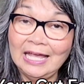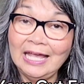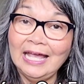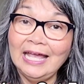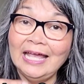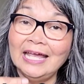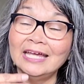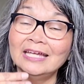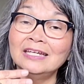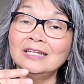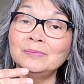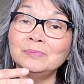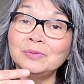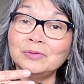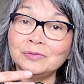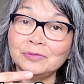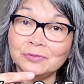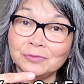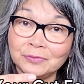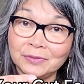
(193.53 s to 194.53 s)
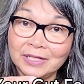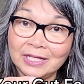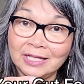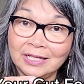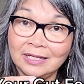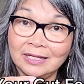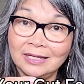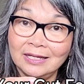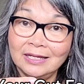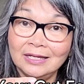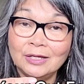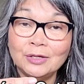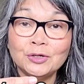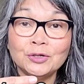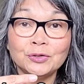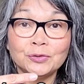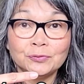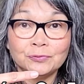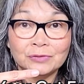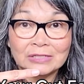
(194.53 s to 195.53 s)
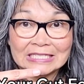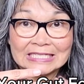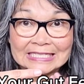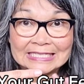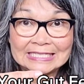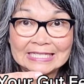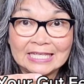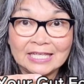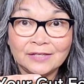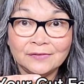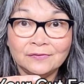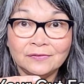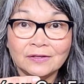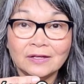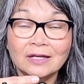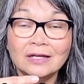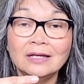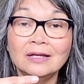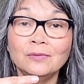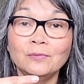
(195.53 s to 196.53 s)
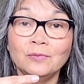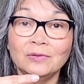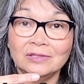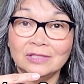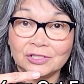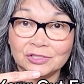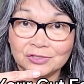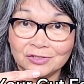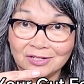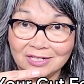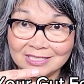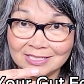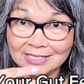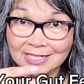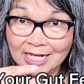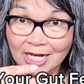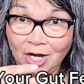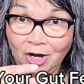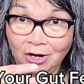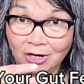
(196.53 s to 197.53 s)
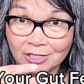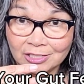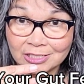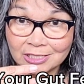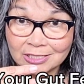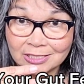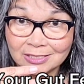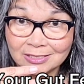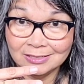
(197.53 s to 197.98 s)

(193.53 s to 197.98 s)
And number 3, receive with a trusting heart.